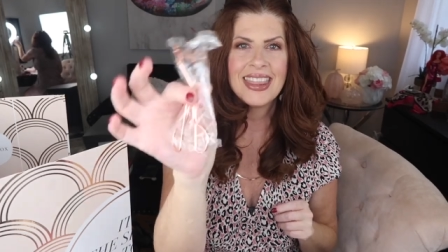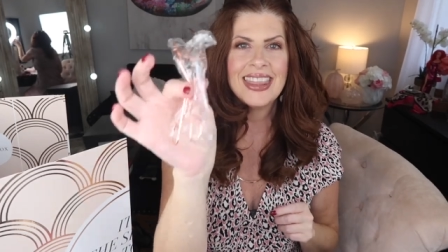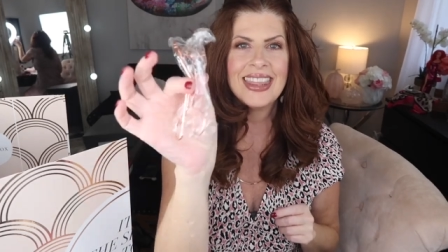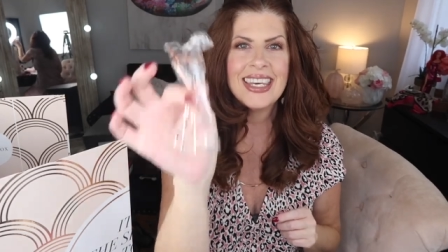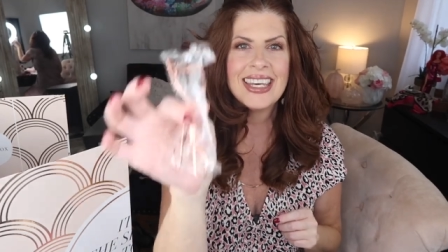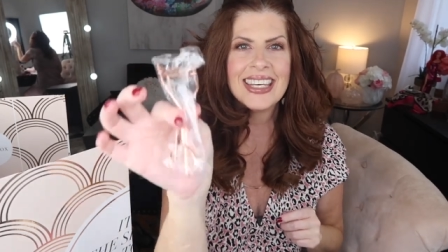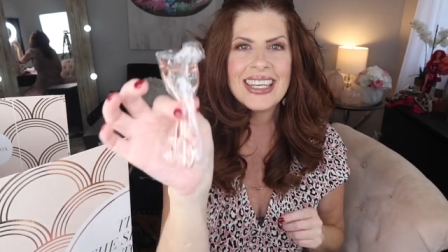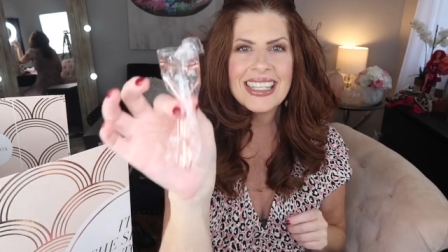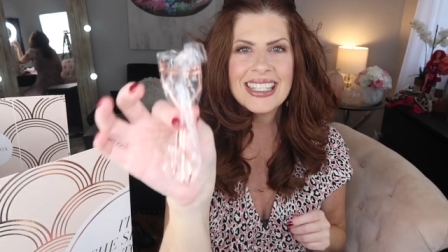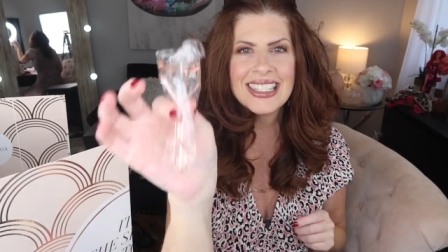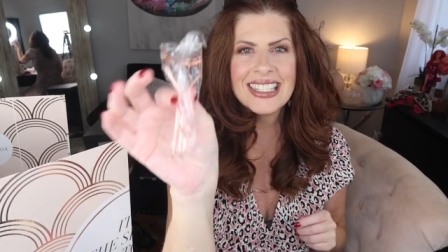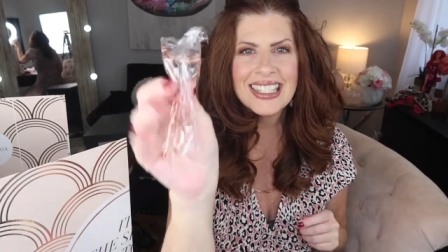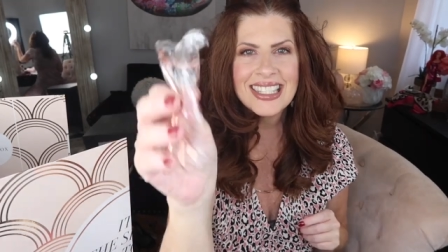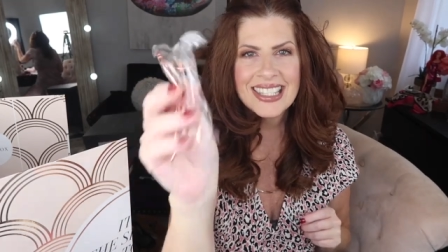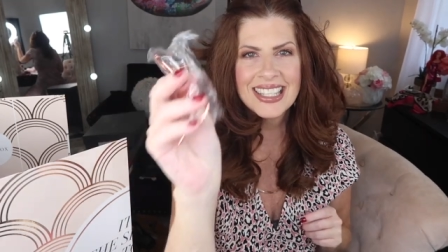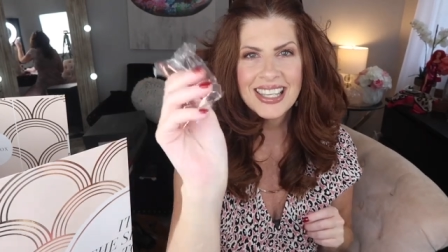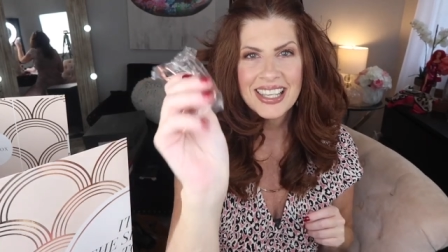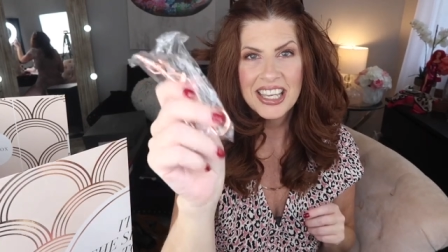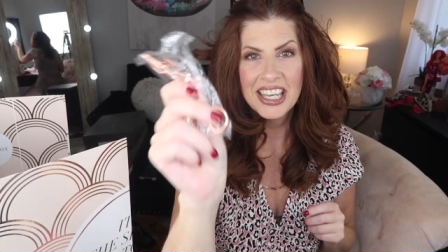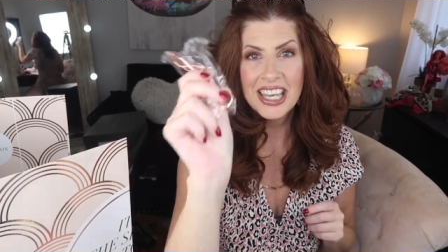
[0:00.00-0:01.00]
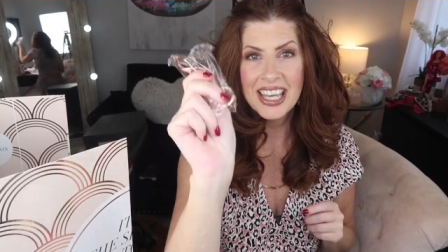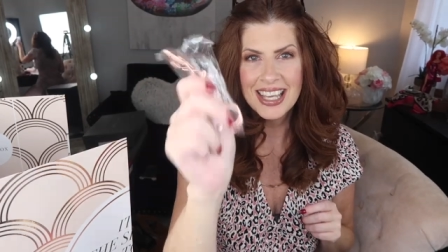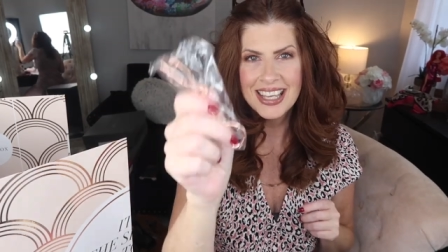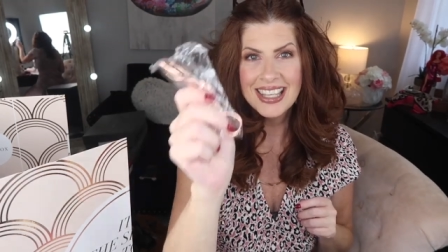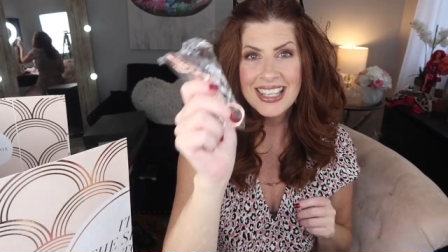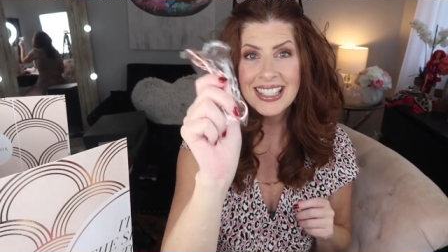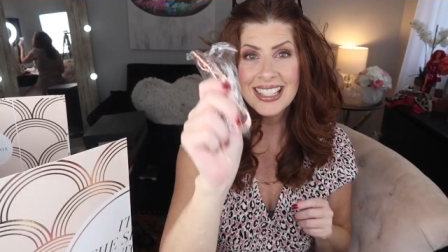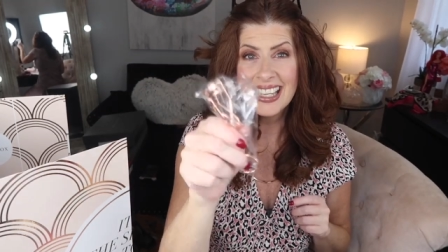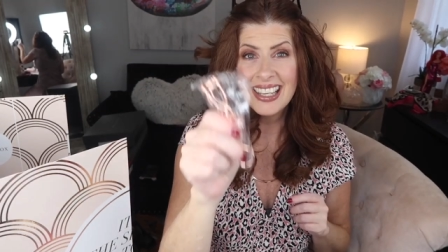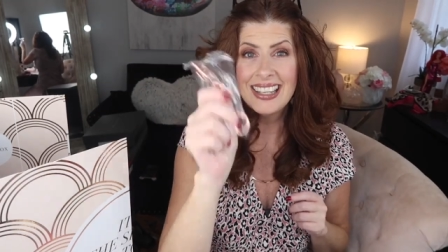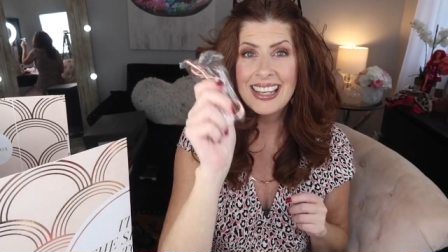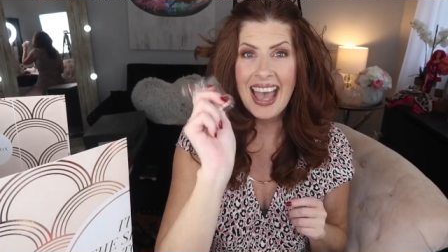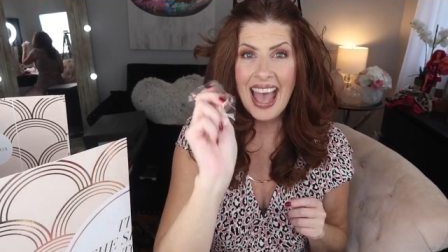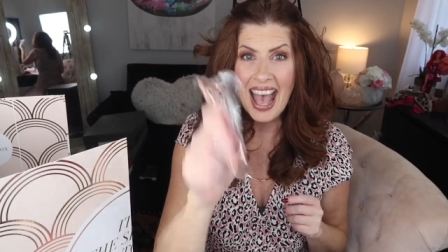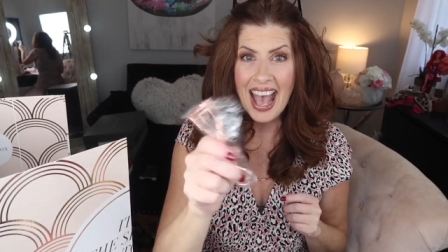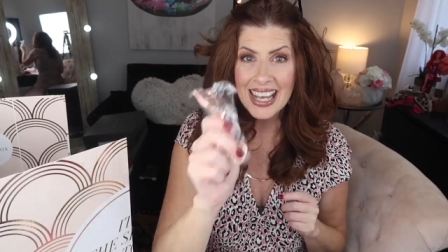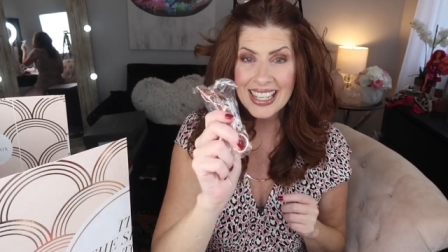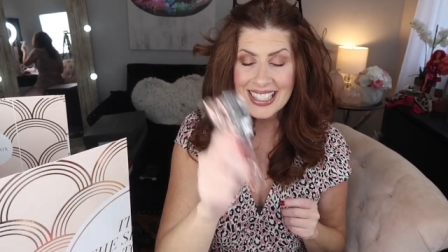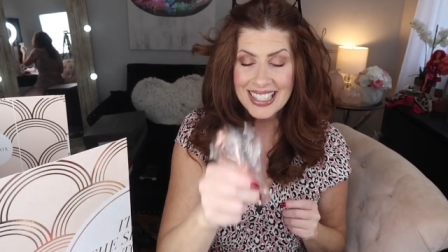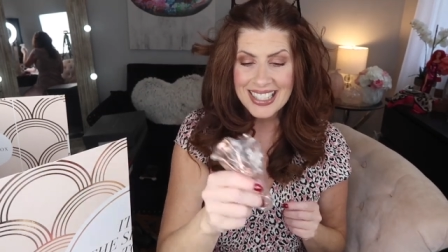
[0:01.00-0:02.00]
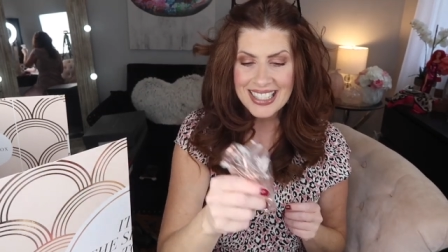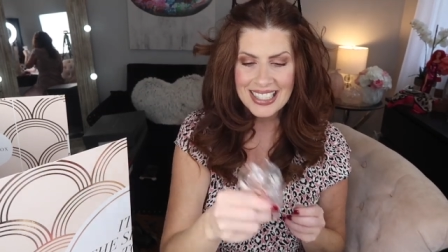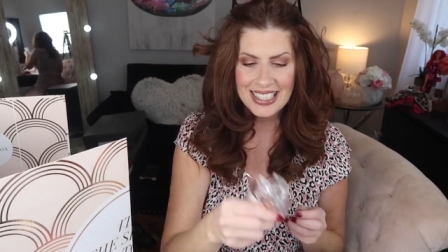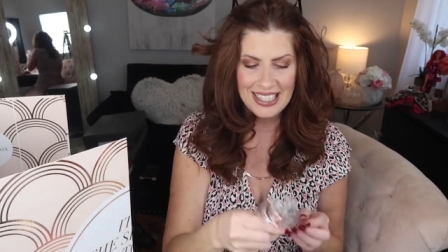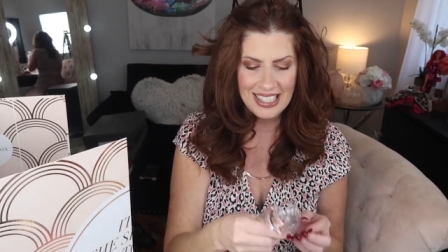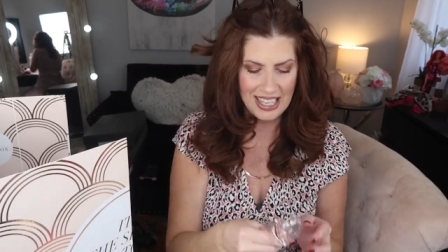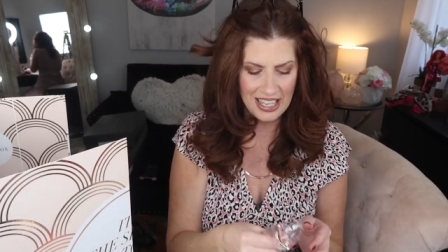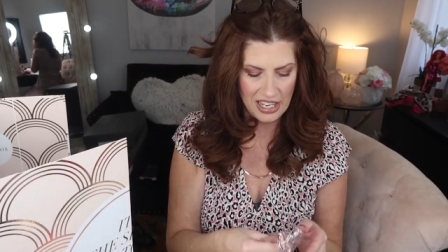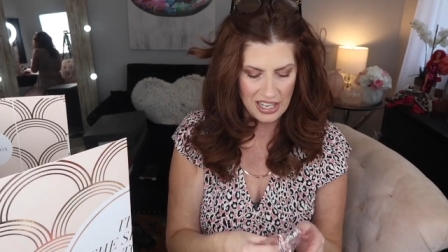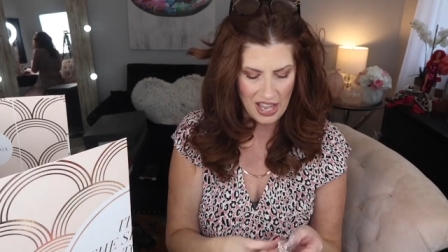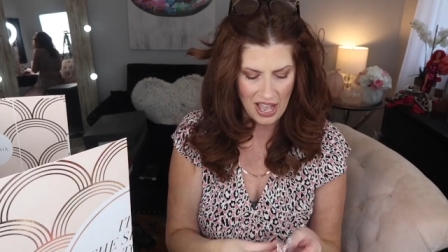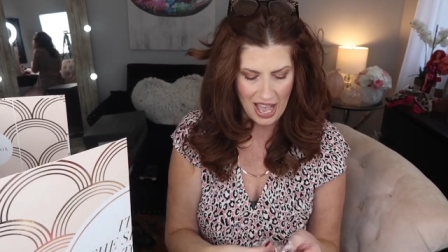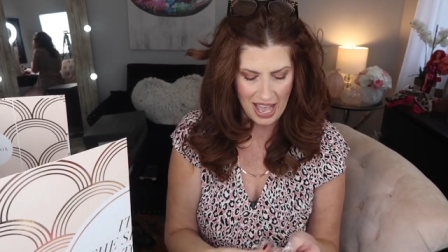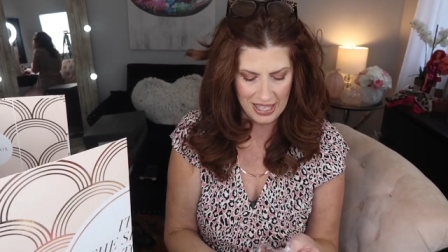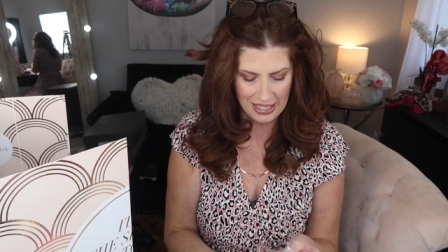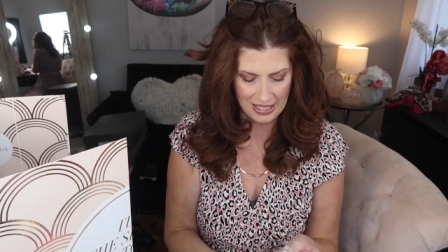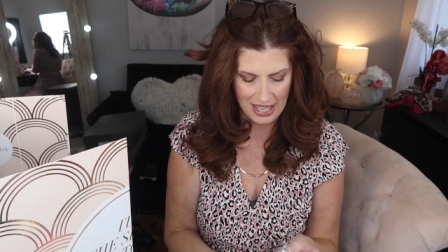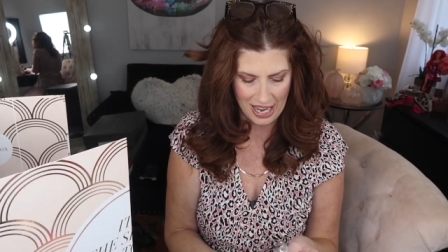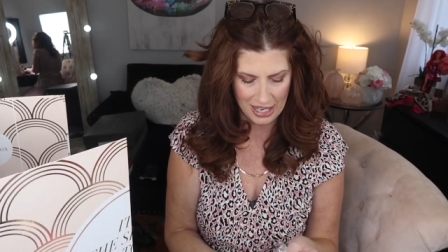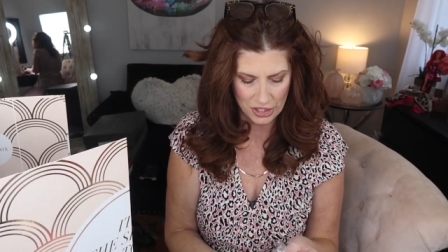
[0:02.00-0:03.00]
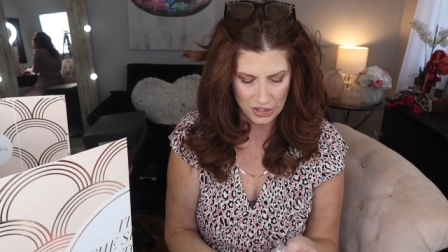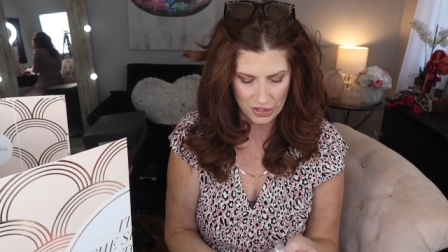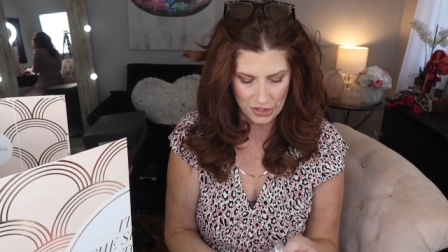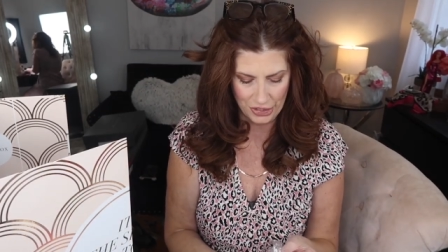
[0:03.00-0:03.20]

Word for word: This is an excellent eyelash